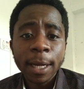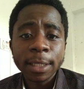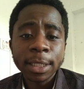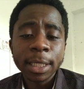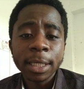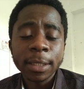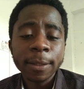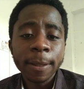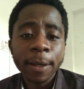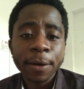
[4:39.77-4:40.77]
until
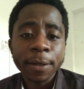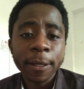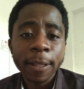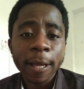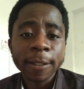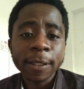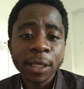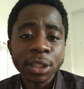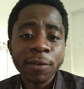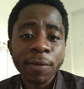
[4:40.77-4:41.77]
they
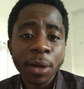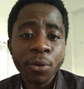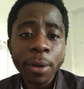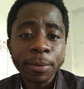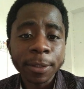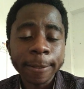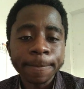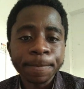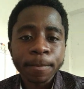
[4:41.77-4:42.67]
actually achieve their dreams.